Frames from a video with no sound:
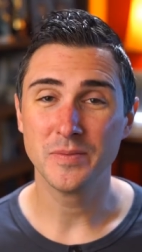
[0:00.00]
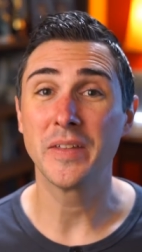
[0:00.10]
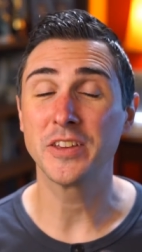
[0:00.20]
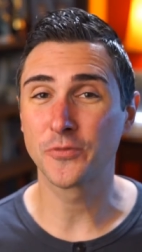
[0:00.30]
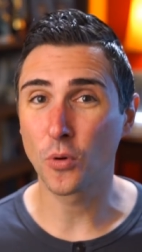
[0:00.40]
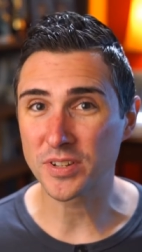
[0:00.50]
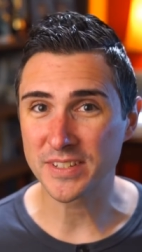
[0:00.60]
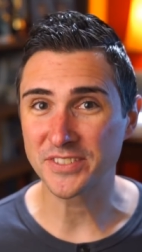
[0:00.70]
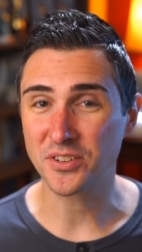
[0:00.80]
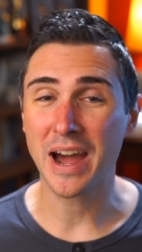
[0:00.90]
Now, these four
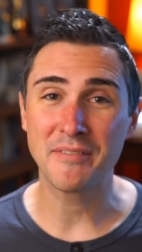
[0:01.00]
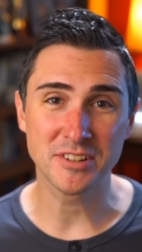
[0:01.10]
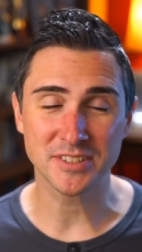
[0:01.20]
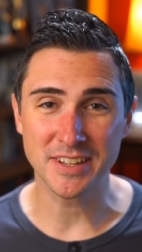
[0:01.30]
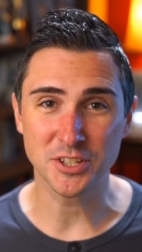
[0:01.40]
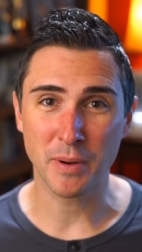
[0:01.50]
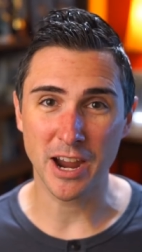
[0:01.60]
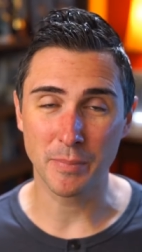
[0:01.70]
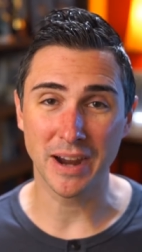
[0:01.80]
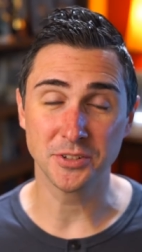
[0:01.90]
scents are obviously
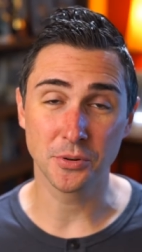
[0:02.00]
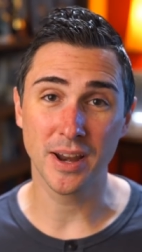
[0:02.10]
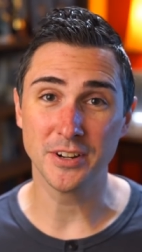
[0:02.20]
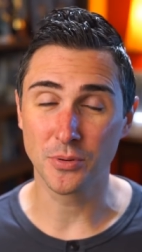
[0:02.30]
inspired by Duran